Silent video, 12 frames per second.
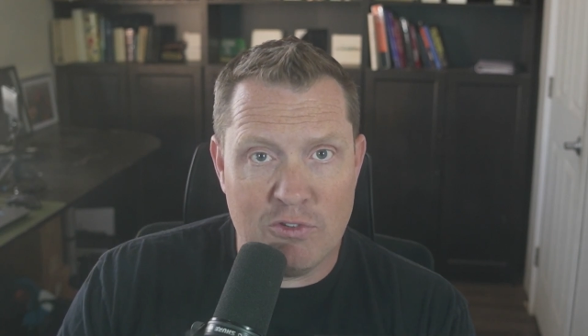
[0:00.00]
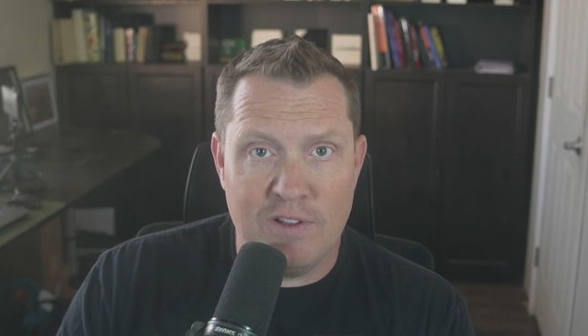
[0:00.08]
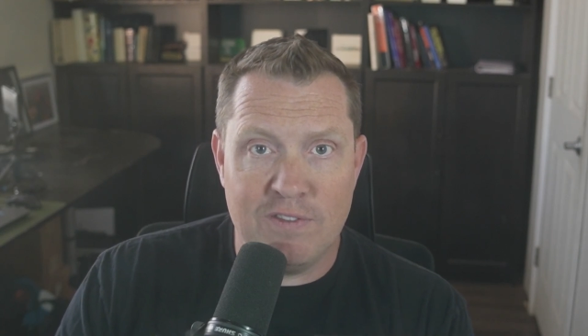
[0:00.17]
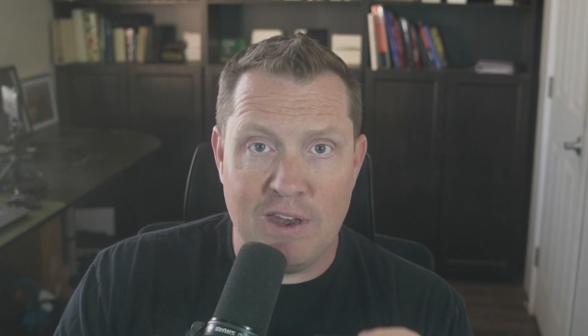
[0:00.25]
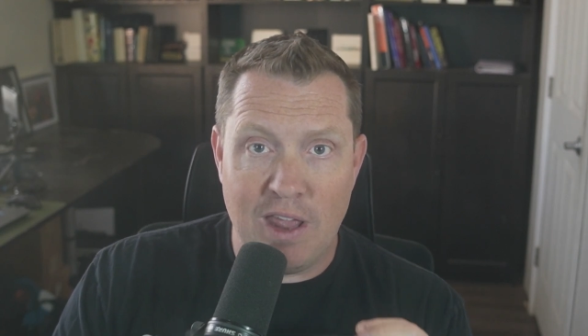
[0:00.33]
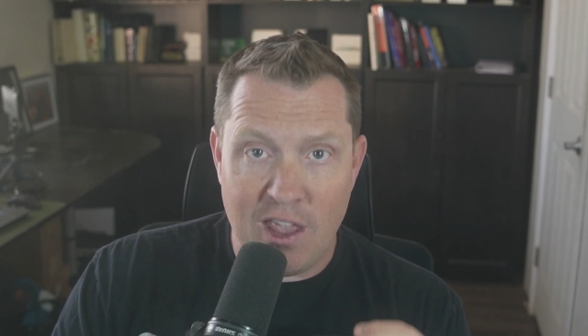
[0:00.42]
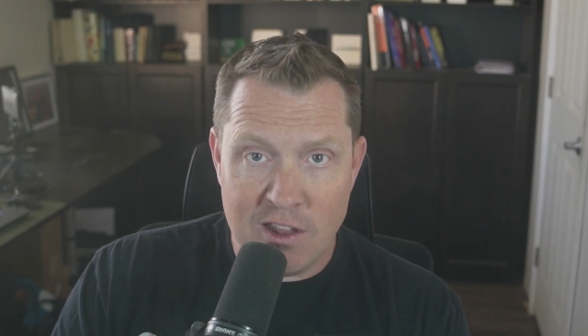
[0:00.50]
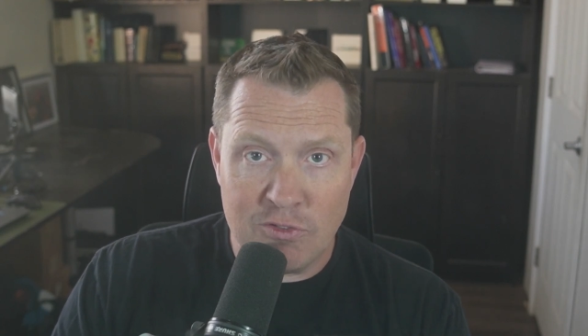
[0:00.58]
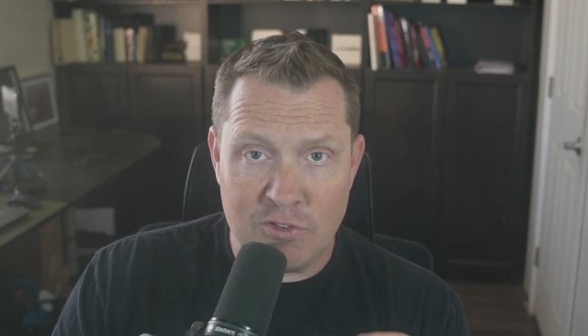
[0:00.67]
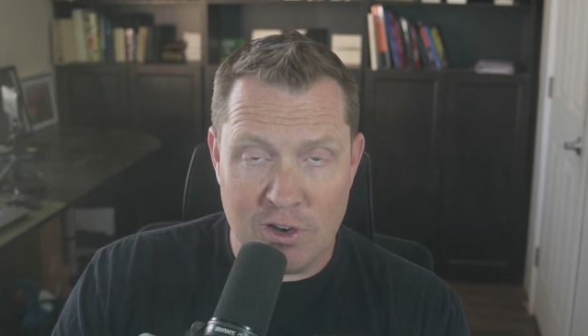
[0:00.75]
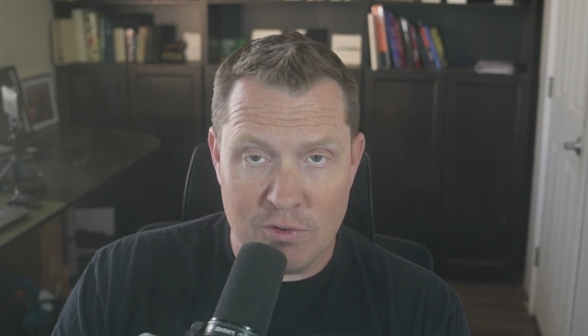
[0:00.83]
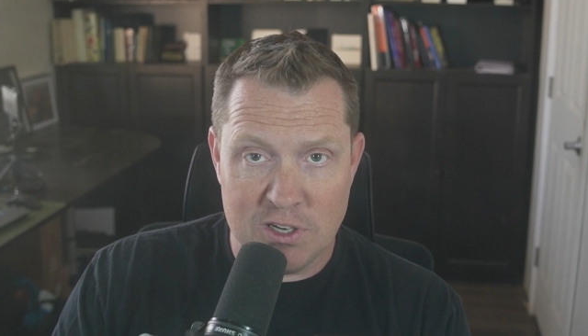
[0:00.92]
that each
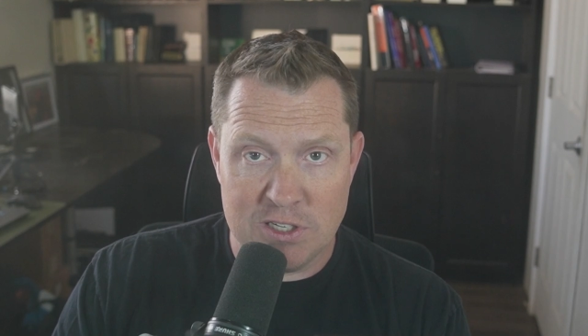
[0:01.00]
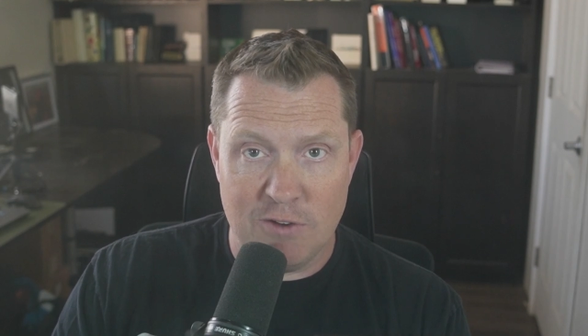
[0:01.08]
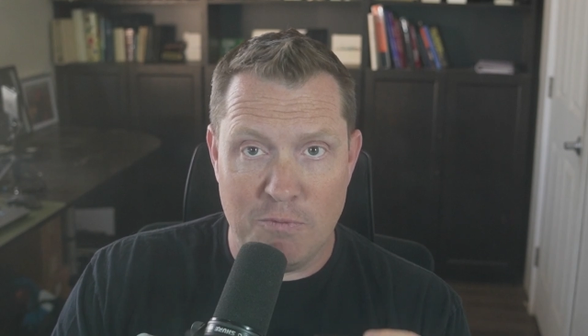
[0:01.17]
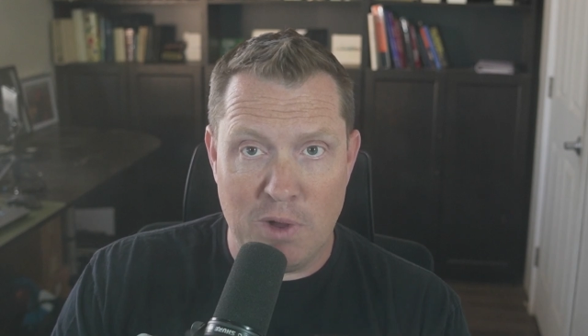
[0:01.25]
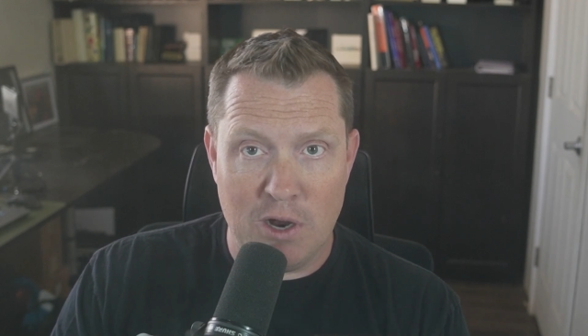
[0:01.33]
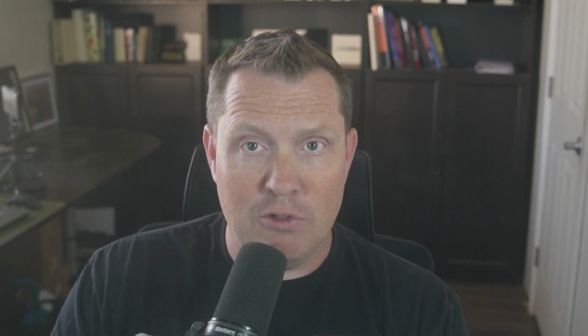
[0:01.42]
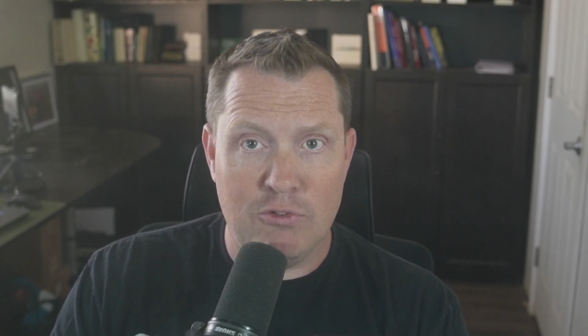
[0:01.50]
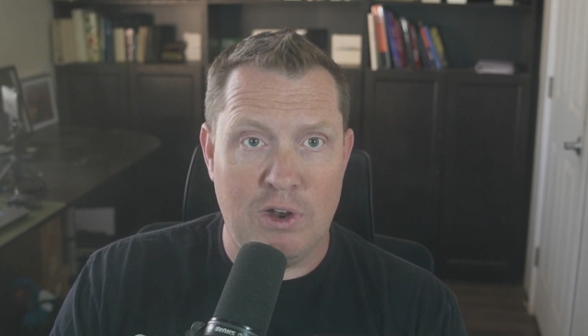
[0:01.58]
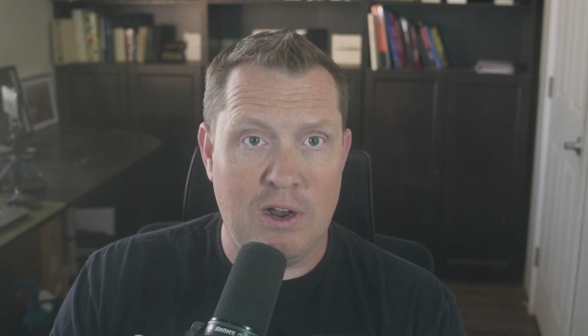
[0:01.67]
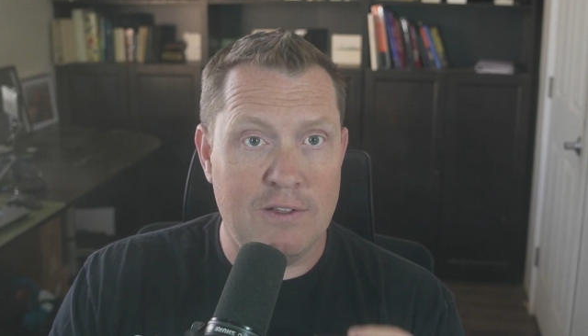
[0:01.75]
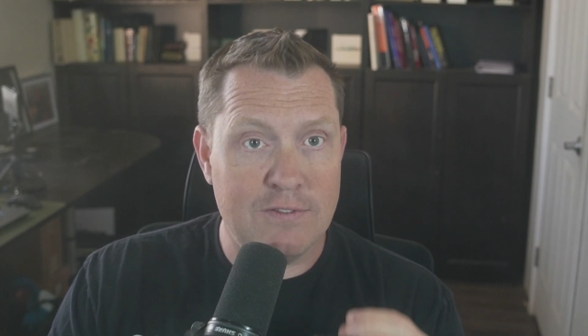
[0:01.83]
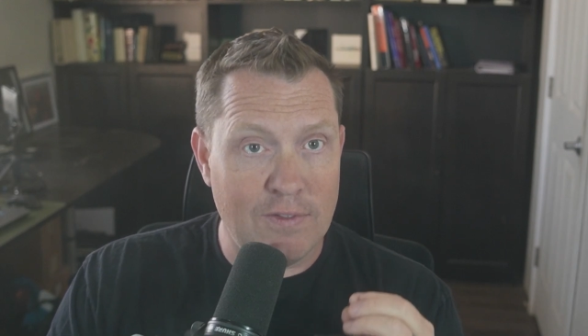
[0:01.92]
generation of model trained on
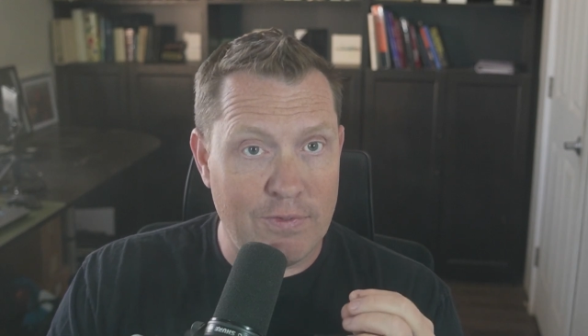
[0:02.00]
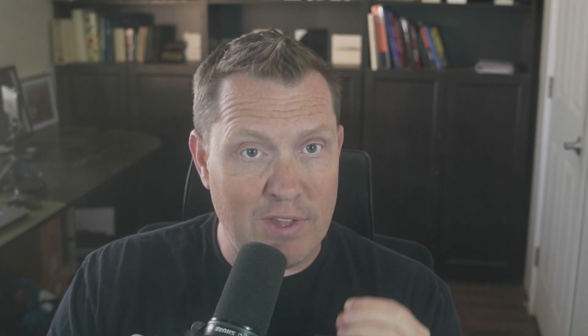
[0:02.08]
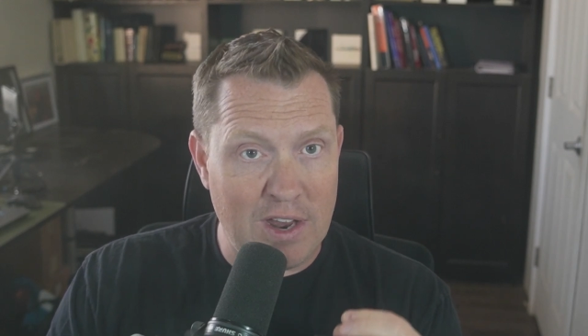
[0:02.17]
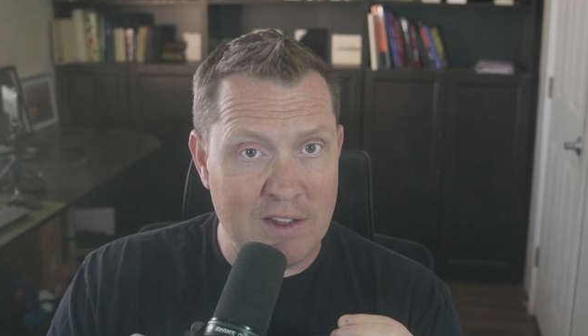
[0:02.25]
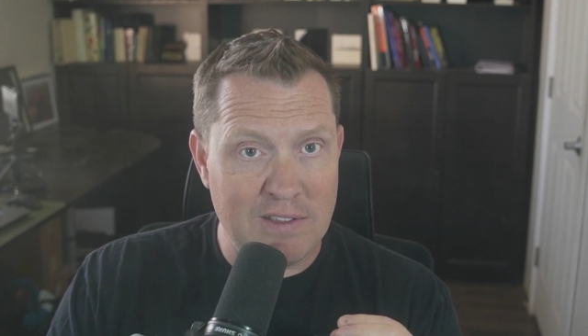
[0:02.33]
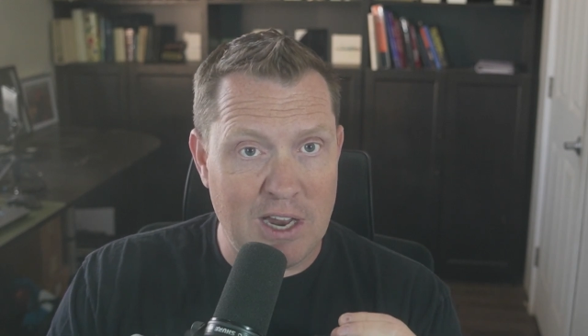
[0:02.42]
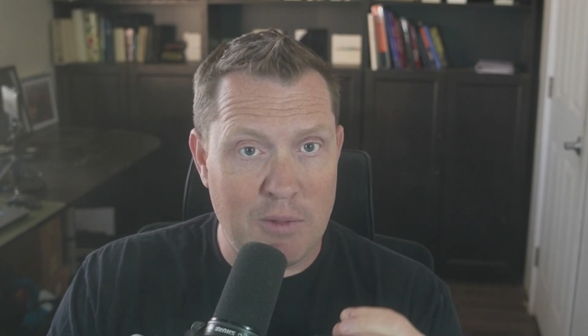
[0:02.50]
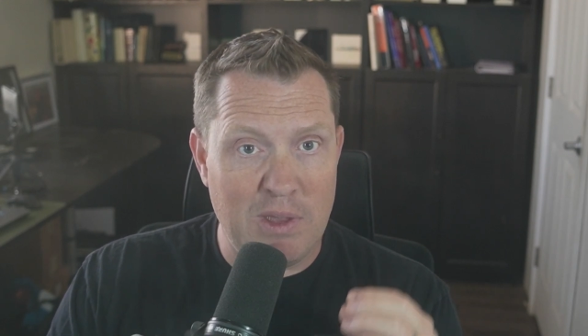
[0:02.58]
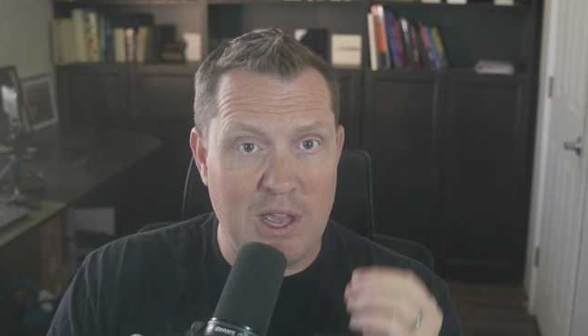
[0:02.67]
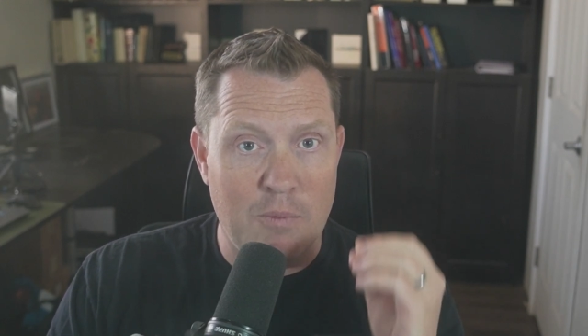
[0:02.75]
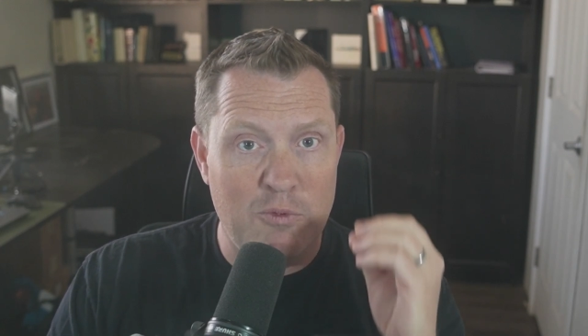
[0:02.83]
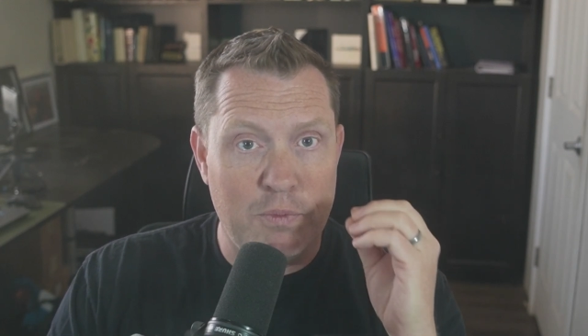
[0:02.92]
synthetic data
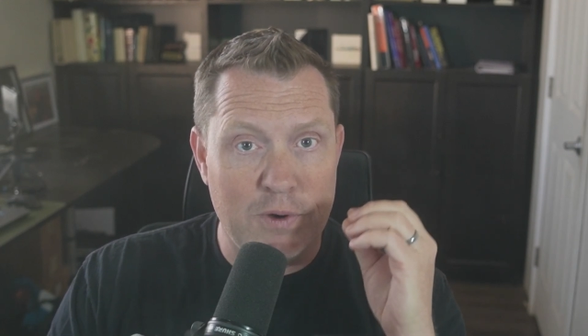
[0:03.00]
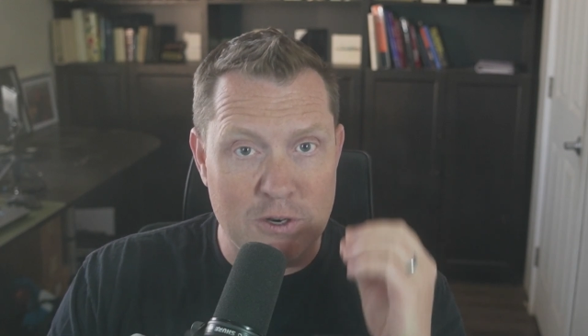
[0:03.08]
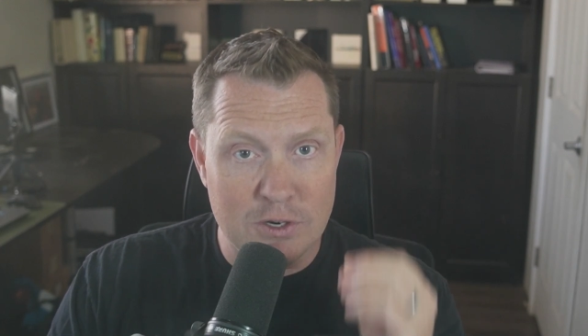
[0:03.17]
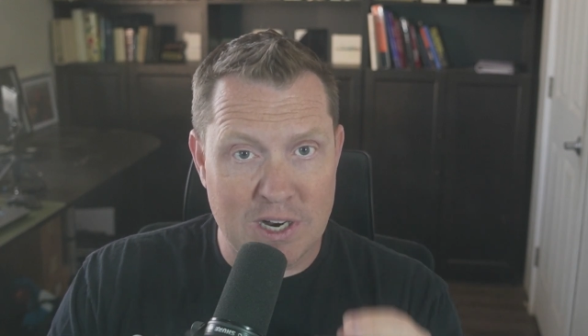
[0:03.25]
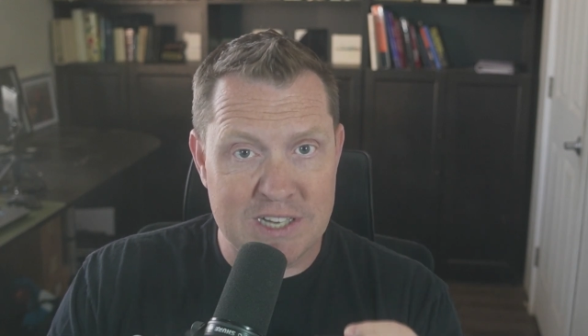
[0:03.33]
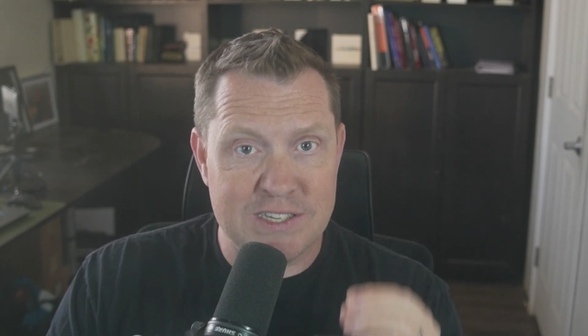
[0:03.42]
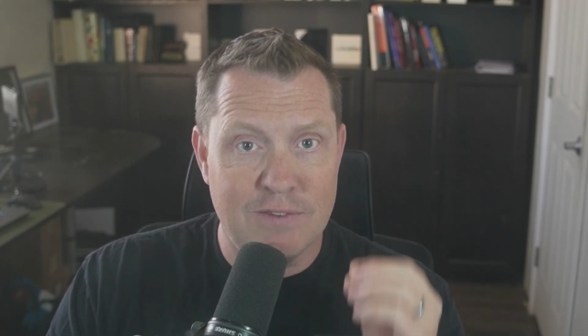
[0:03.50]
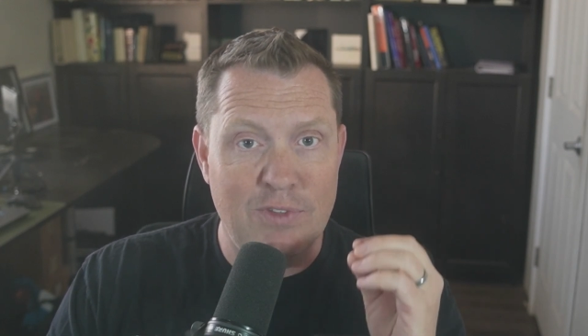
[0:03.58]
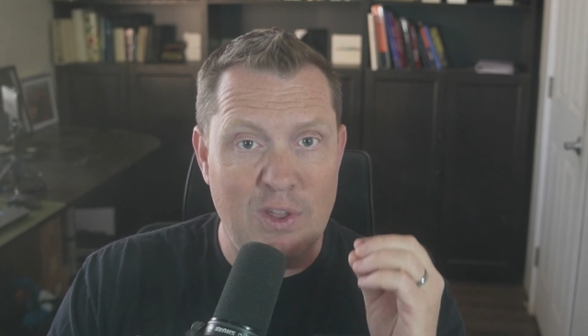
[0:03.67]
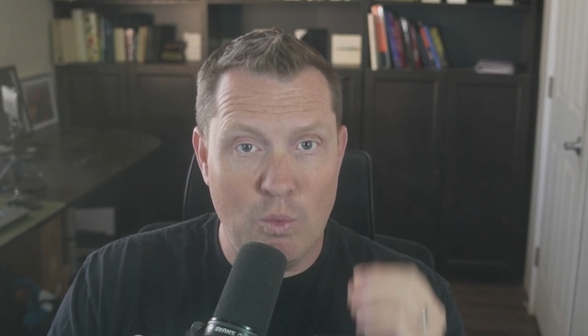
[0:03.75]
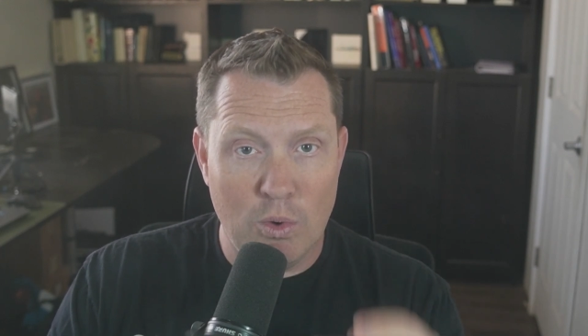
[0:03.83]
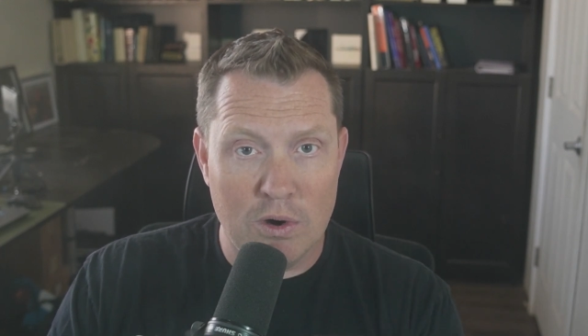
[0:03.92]
becomes progressively
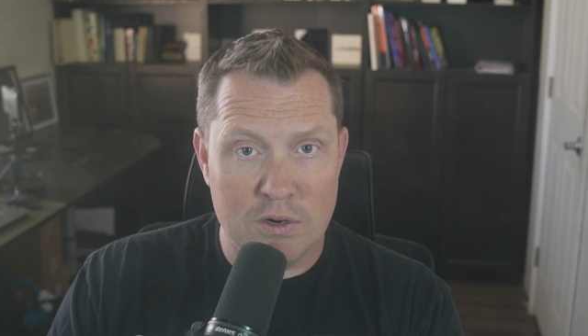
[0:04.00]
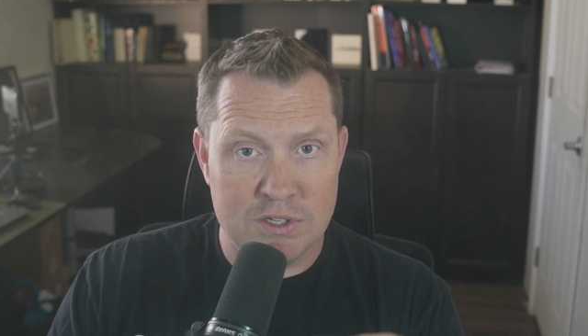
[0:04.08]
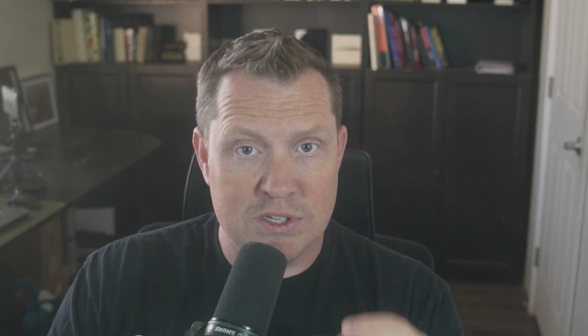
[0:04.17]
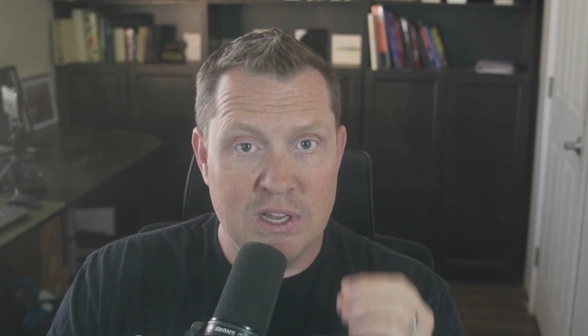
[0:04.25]
worse,